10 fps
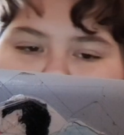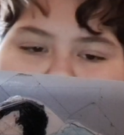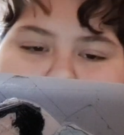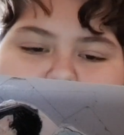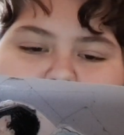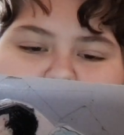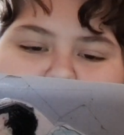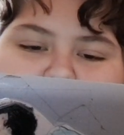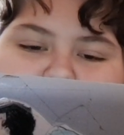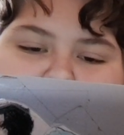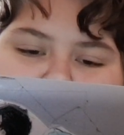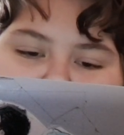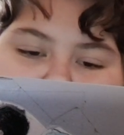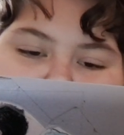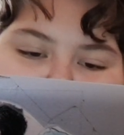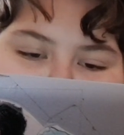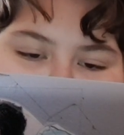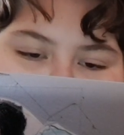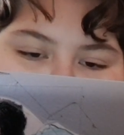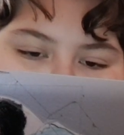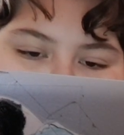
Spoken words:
Okay, but essentially, the